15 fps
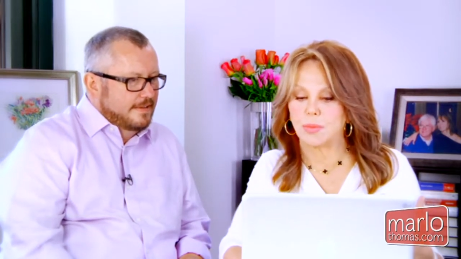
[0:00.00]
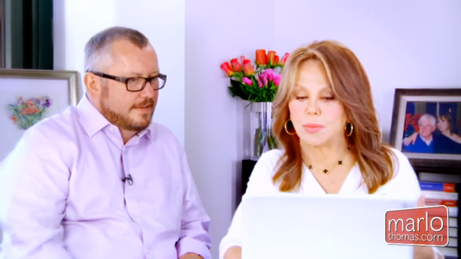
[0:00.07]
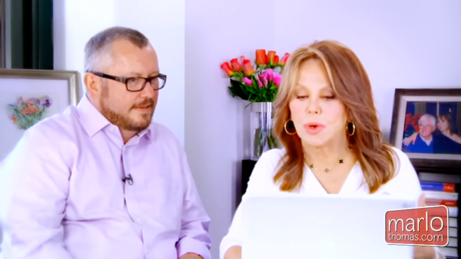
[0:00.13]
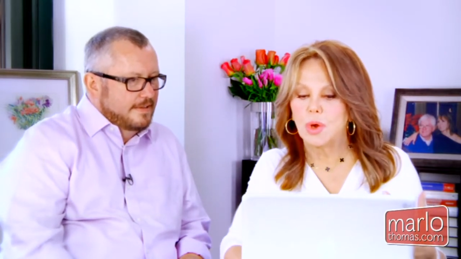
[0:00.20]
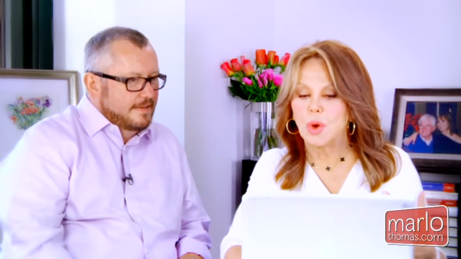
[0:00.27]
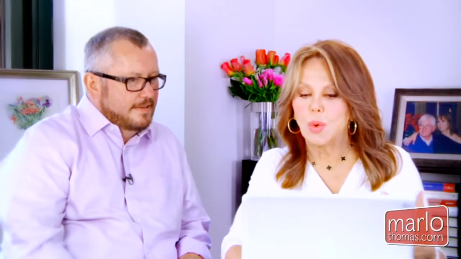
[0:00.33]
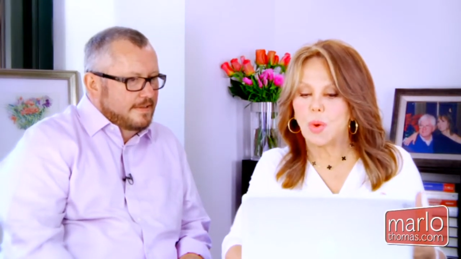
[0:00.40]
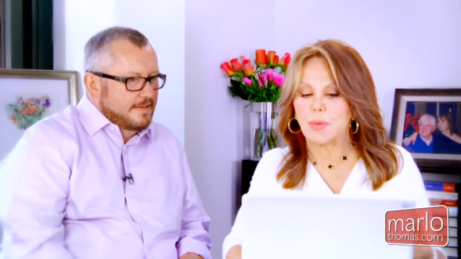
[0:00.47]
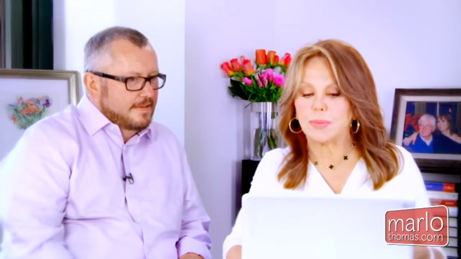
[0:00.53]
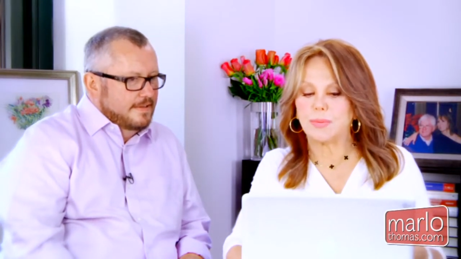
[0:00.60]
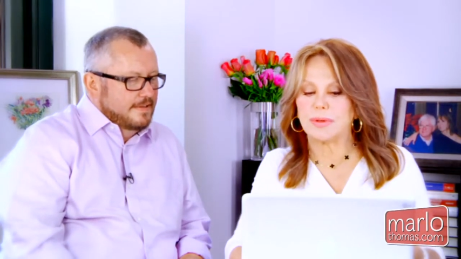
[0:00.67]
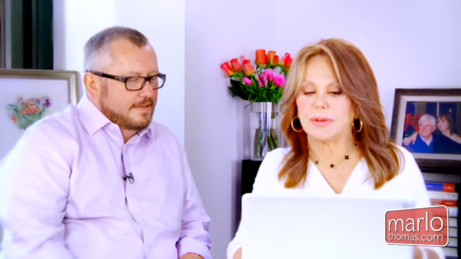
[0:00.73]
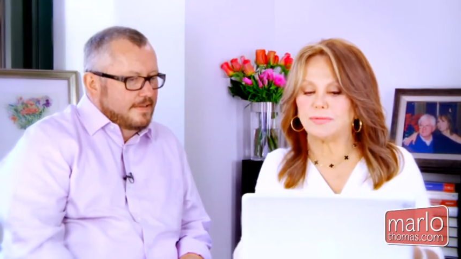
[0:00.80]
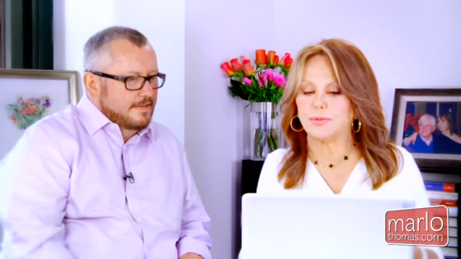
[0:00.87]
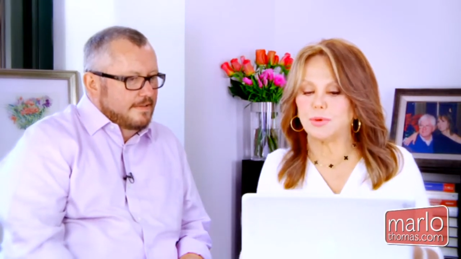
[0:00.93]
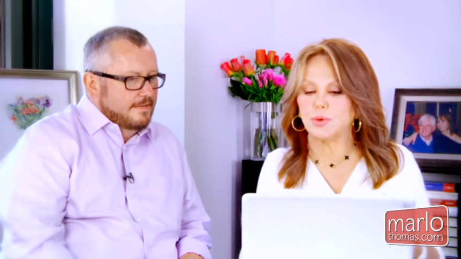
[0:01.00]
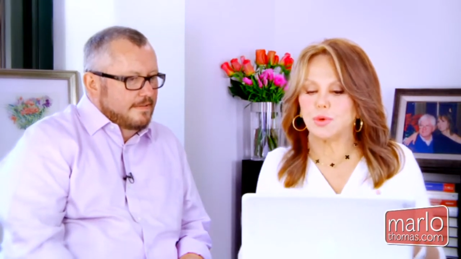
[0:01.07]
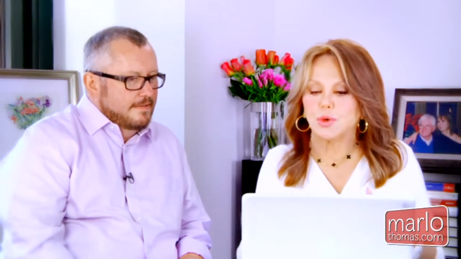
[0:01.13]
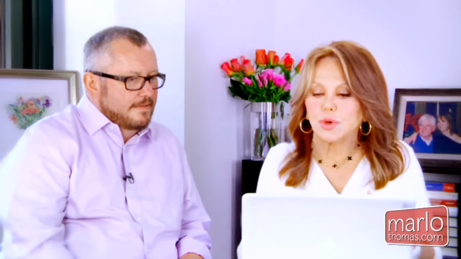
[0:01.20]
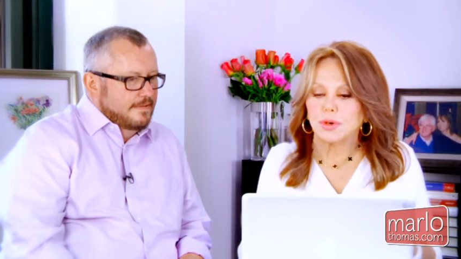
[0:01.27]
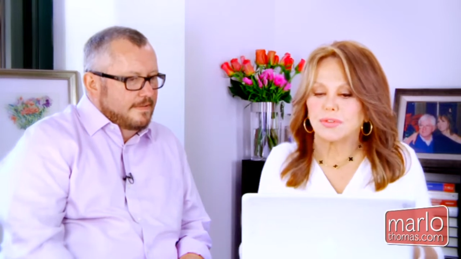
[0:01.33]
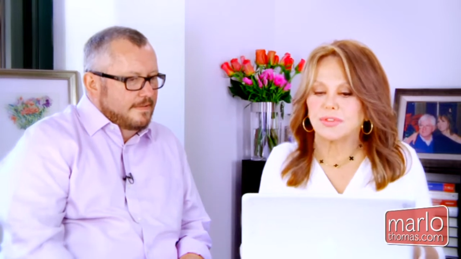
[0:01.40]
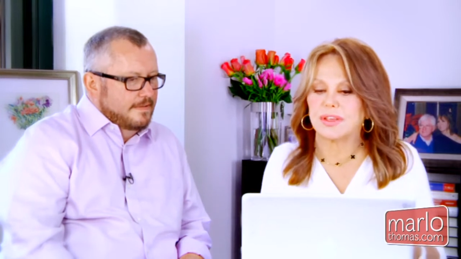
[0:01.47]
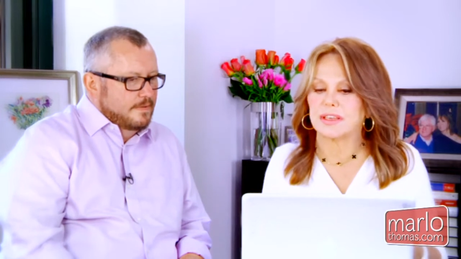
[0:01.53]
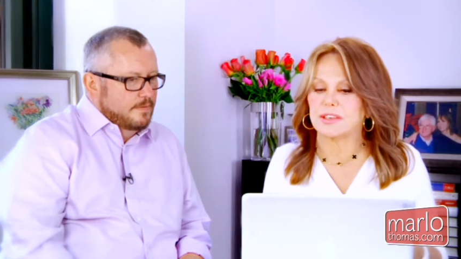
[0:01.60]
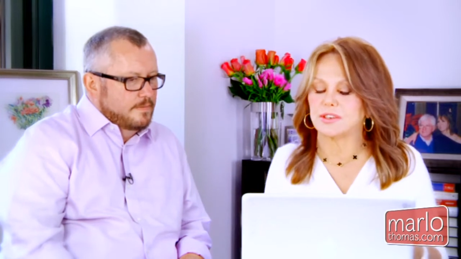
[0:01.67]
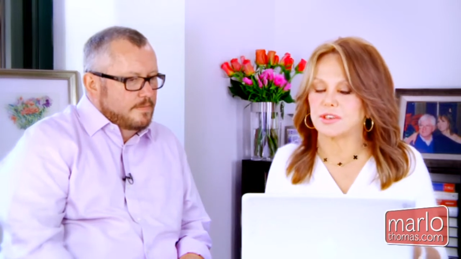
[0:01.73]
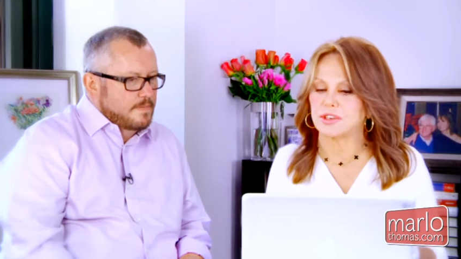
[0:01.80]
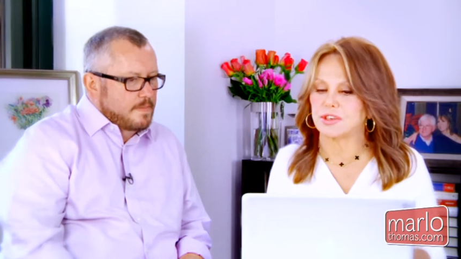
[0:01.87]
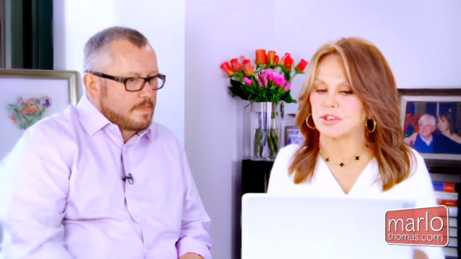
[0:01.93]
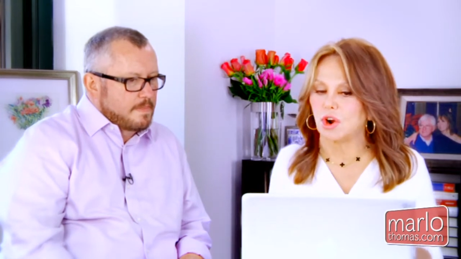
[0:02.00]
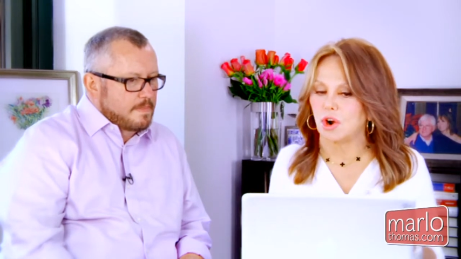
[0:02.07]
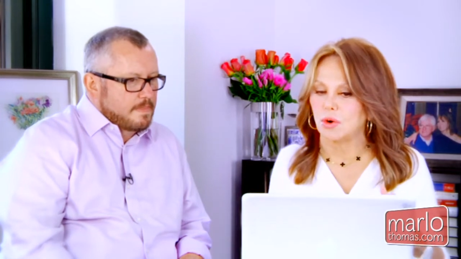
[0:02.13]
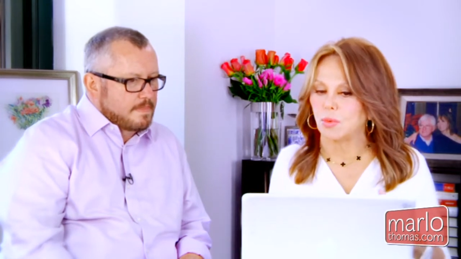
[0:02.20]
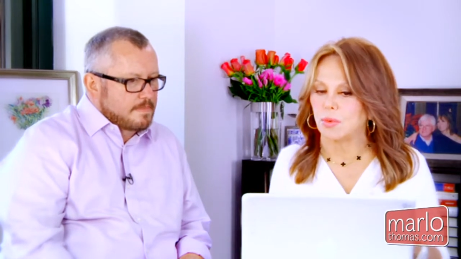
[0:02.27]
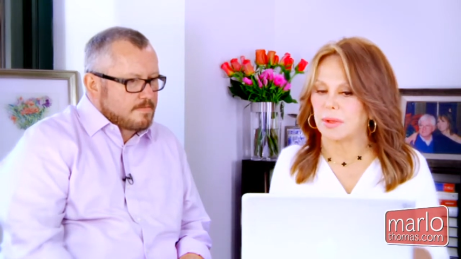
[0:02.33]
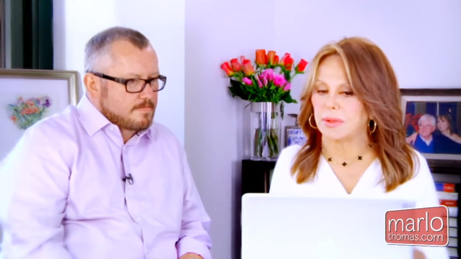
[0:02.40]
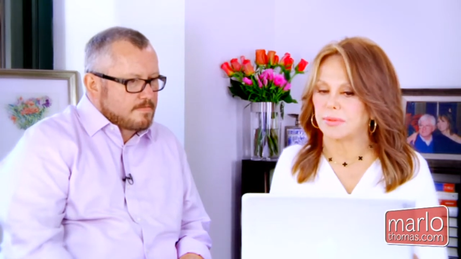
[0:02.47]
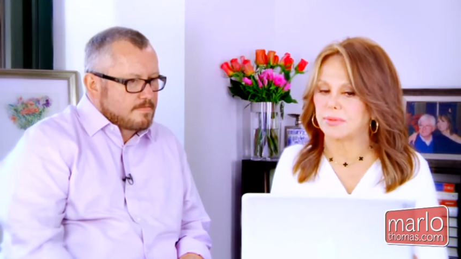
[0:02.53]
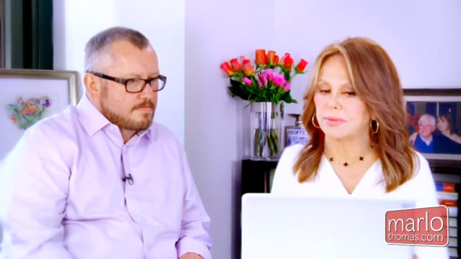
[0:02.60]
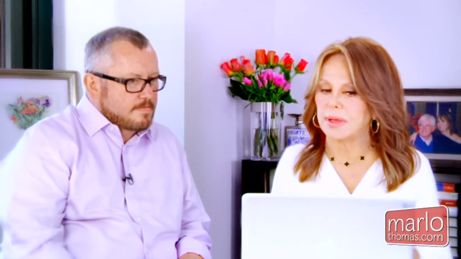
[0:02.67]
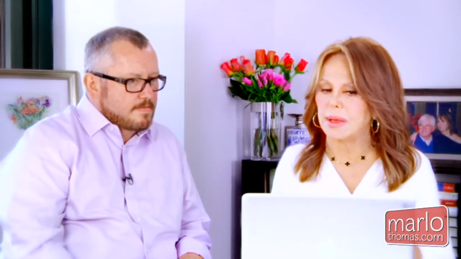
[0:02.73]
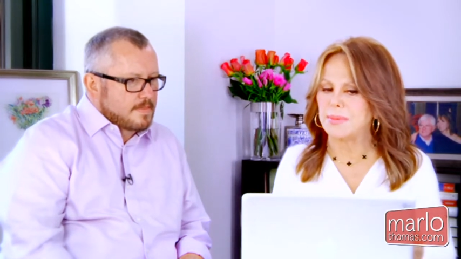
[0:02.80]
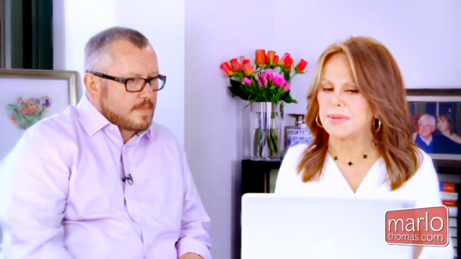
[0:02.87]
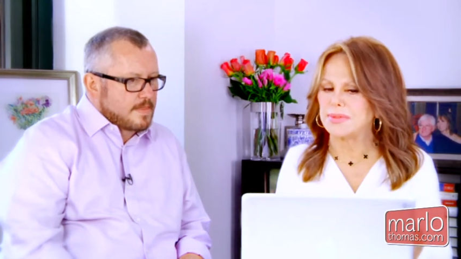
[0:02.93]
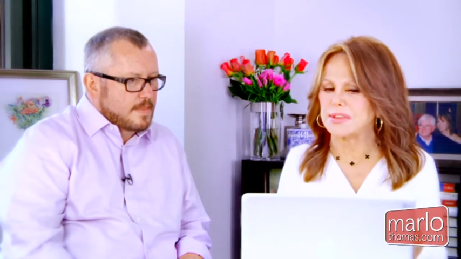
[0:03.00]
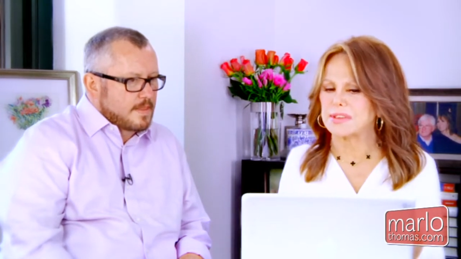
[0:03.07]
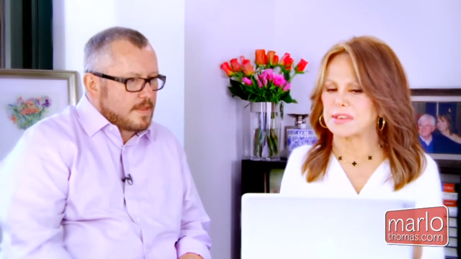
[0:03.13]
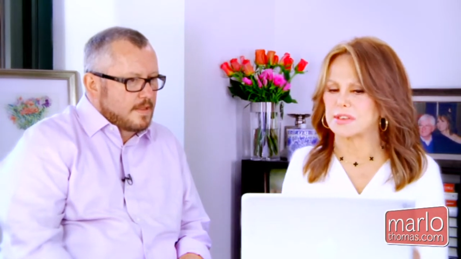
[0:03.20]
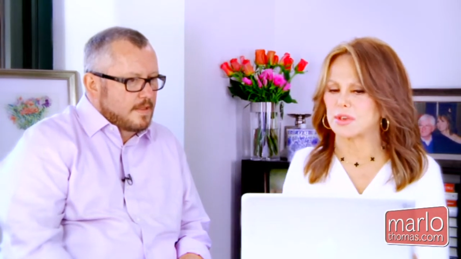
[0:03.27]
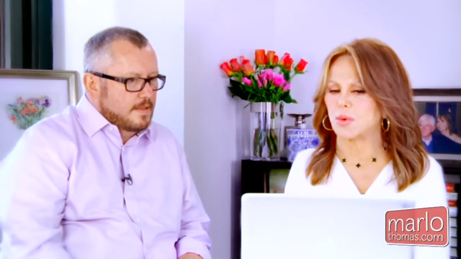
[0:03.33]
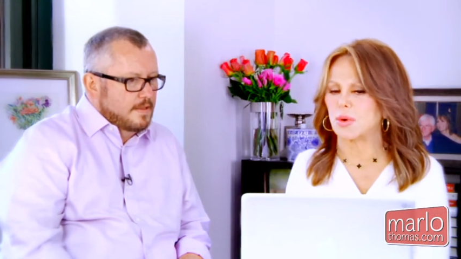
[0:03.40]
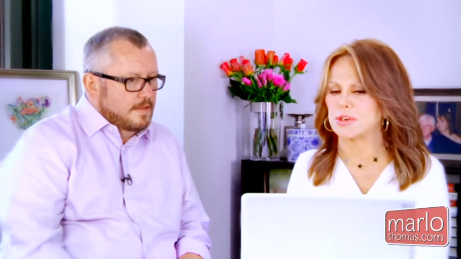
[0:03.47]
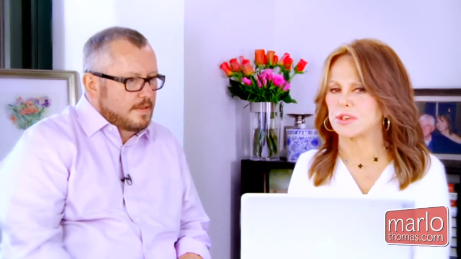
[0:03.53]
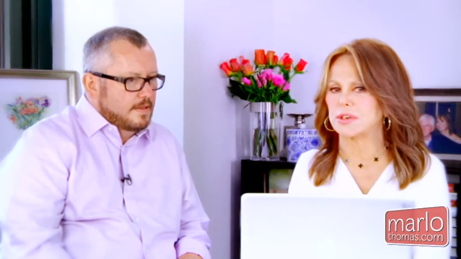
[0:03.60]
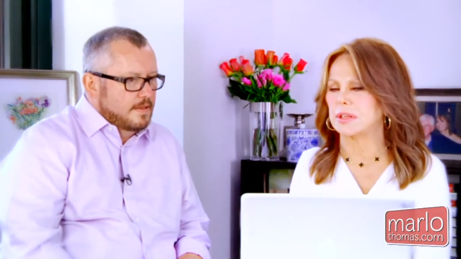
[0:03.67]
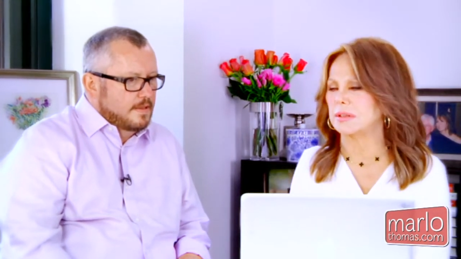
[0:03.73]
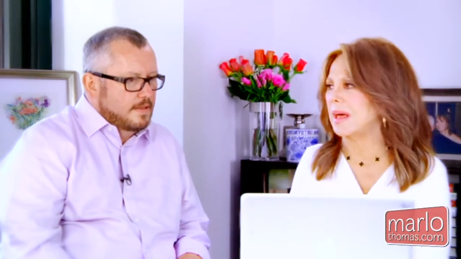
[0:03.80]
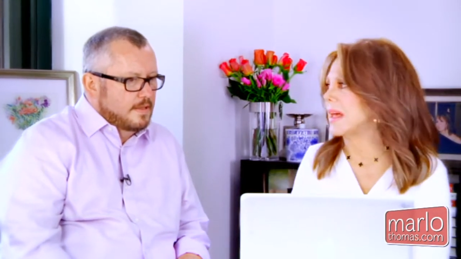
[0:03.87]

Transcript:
Speaker 1: What would be a few good things to start with? I bet this is a question a